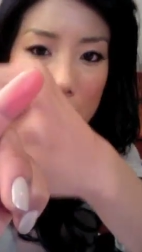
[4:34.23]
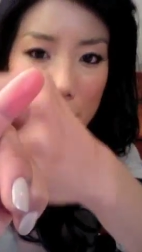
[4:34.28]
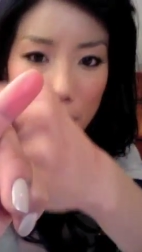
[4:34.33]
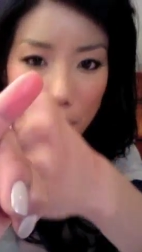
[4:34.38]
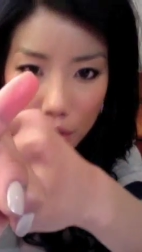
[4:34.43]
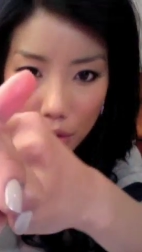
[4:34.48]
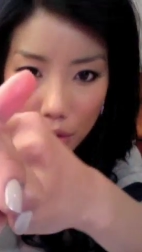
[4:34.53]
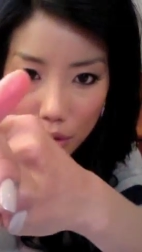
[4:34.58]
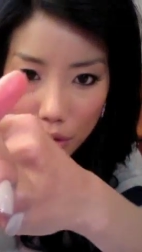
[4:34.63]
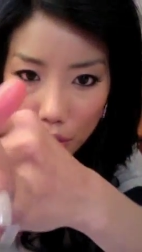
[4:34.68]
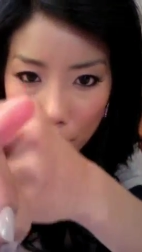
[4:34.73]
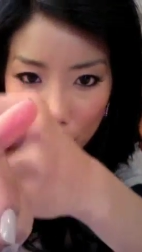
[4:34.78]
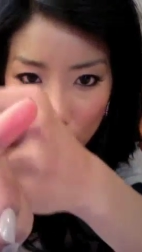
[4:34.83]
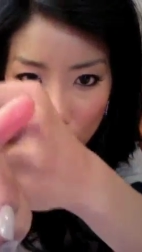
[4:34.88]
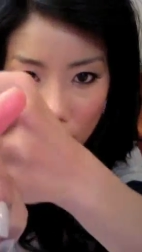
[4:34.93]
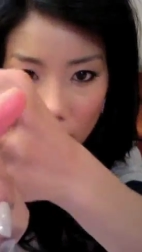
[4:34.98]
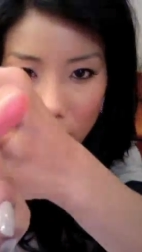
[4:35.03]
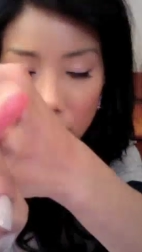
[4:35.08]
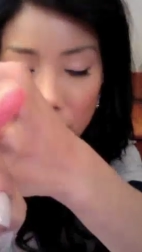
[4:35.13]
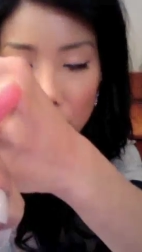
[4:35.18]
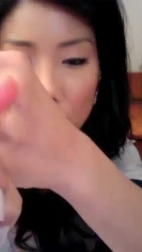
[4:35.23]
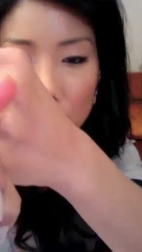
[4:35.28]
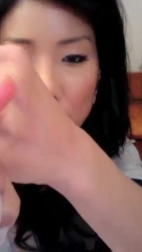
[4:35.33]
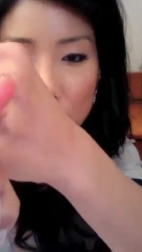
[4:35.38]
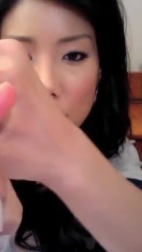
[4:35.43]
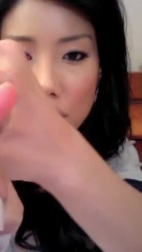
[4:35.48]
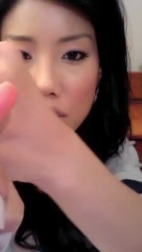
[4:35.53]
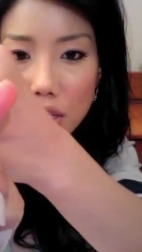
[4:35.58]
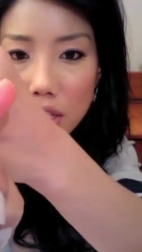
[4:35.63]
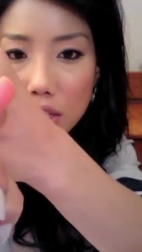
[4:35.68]
subtle
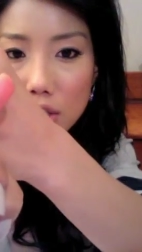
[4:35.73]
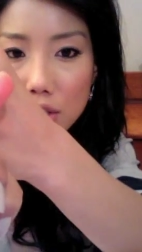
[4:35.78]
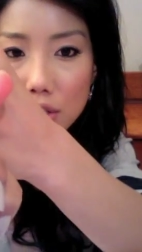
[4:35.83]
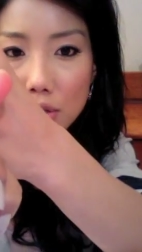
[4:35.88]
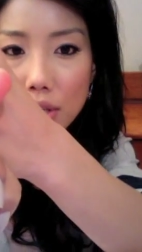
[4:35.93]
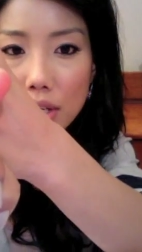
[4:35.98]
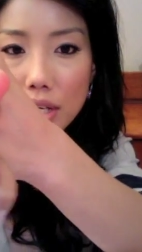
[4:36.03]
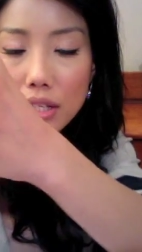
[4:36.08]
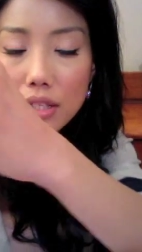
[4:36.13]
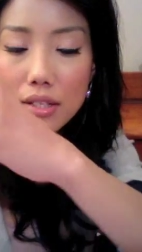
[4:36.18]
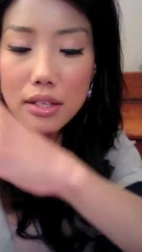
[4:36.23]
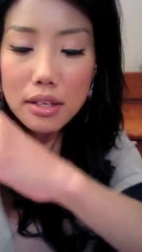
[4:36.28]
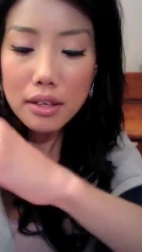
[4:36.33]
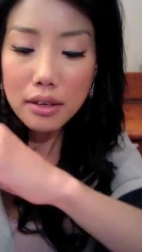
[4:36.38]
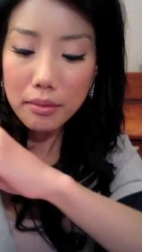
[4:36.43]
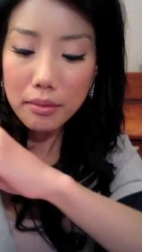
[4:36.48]
sheen to it.